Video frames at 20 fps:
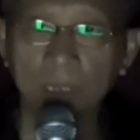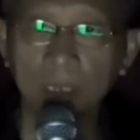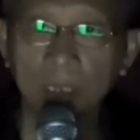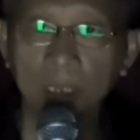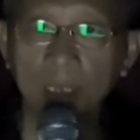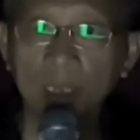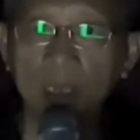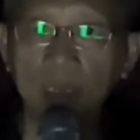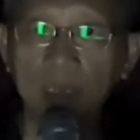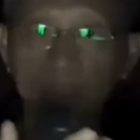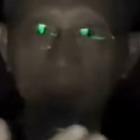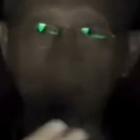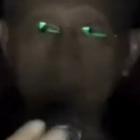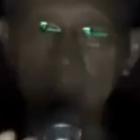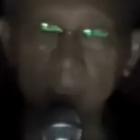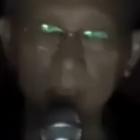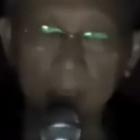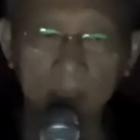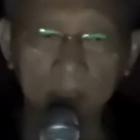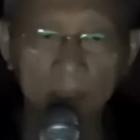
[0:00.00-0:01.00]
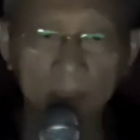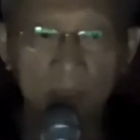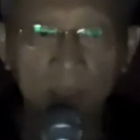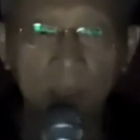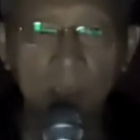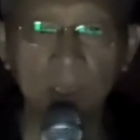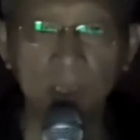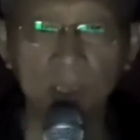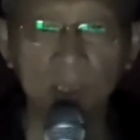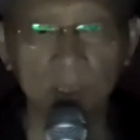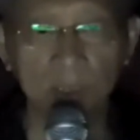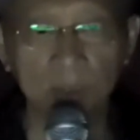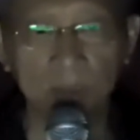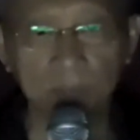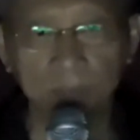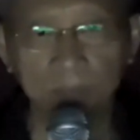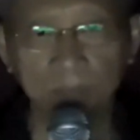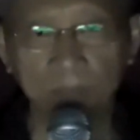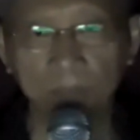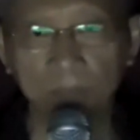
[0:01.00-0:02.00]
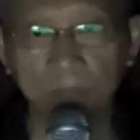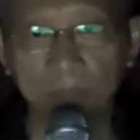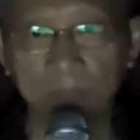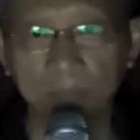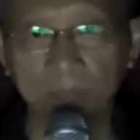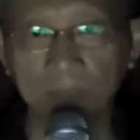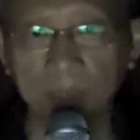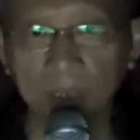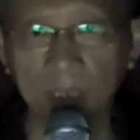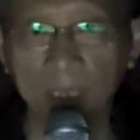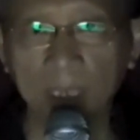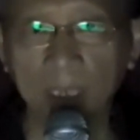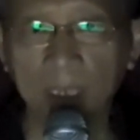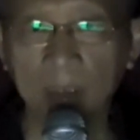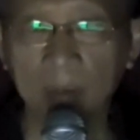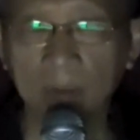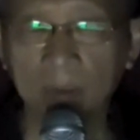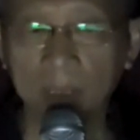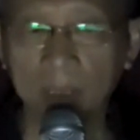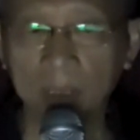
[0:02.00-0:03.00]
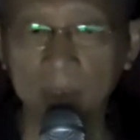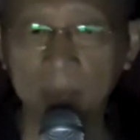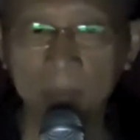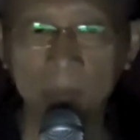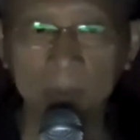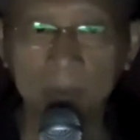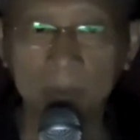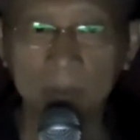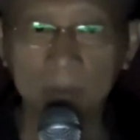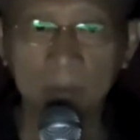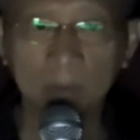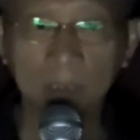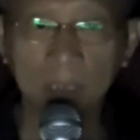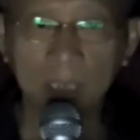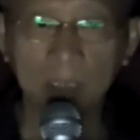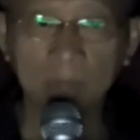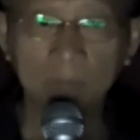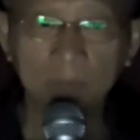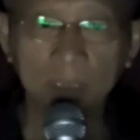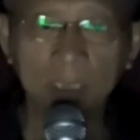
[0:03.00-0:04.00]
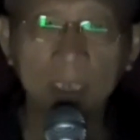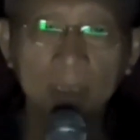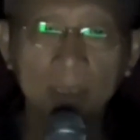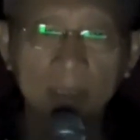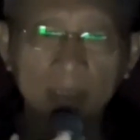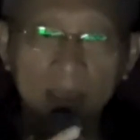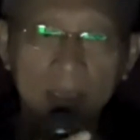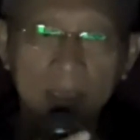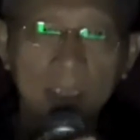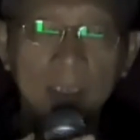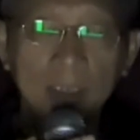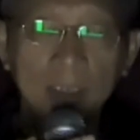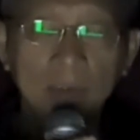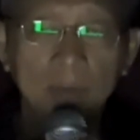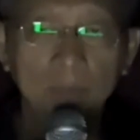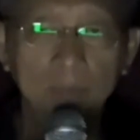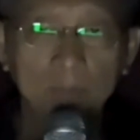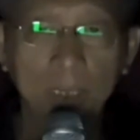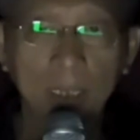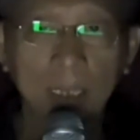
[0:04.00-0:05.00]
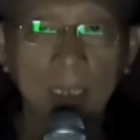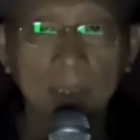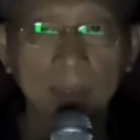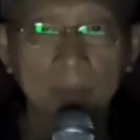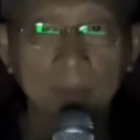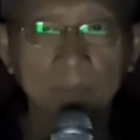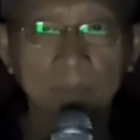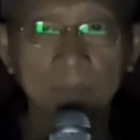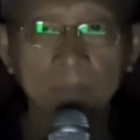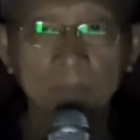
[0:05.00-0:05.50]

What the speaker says: heedless condition, they are not able to have that state of mind.